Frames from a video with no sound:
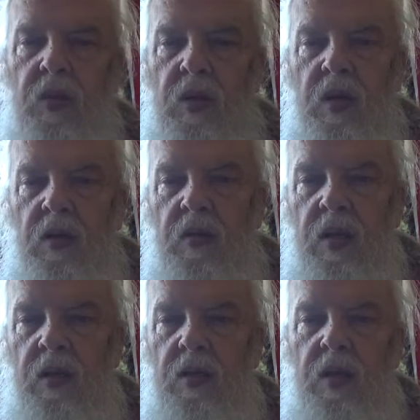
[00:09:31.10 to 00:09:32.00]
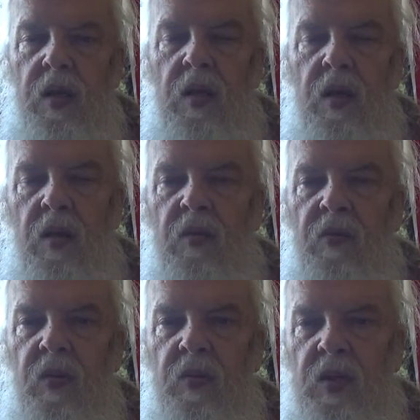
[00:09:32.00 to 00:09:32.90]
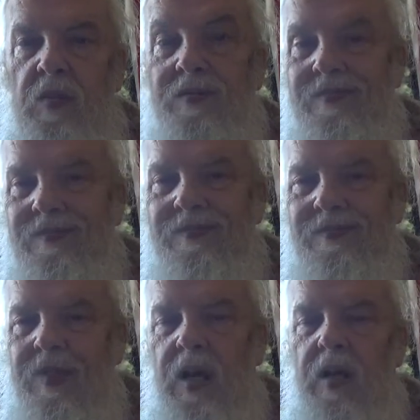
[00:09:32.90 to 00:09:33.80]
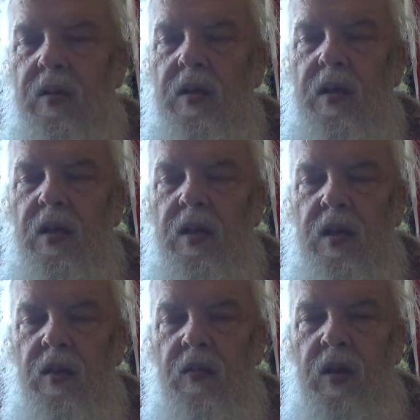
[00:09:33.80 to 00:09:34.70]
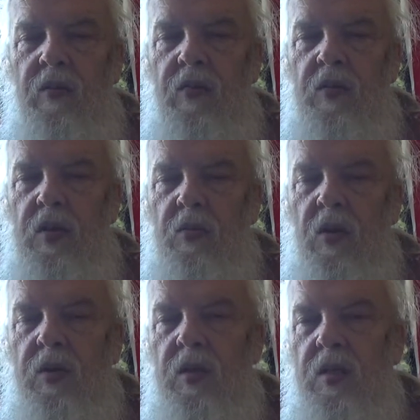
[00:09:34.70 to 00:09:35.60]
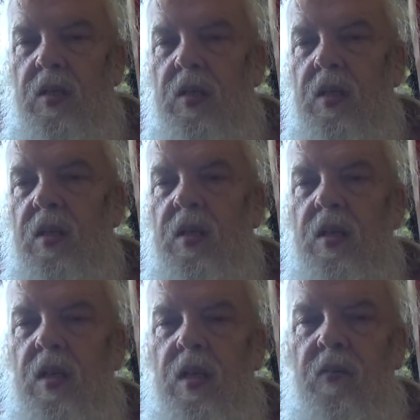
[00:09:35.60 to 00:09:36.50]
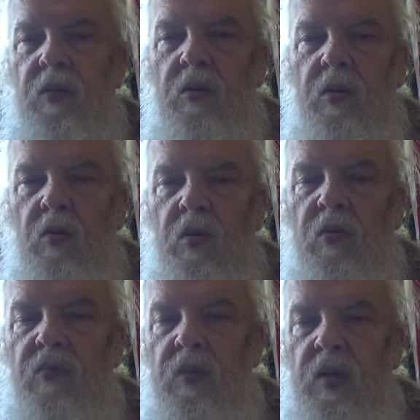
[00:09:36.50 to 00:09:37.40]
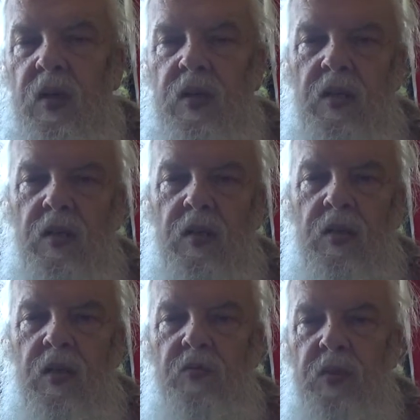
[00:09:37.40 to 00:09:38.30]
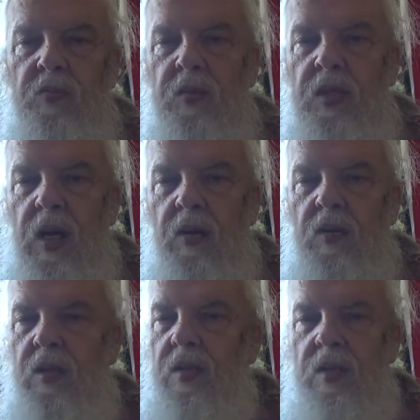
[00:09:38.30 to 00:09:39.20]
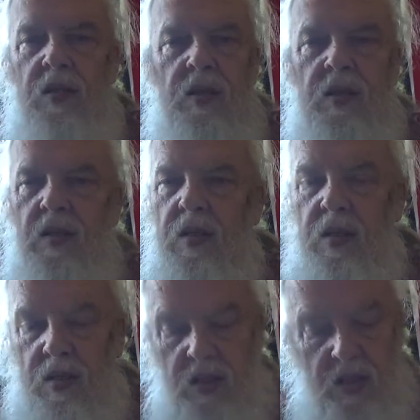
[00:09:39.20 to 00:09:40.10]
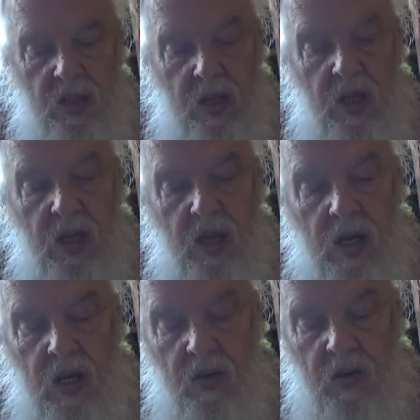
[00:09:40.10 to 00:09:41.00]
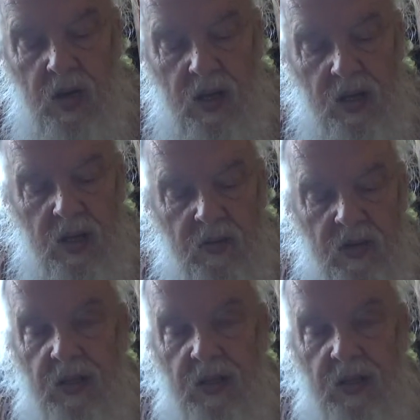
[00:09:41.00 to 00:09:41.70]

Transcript: and he interviews them, yeah. He interviews him. He wants to see if they're the wolf or not. And he searches people's houses and it's anyway, I give it a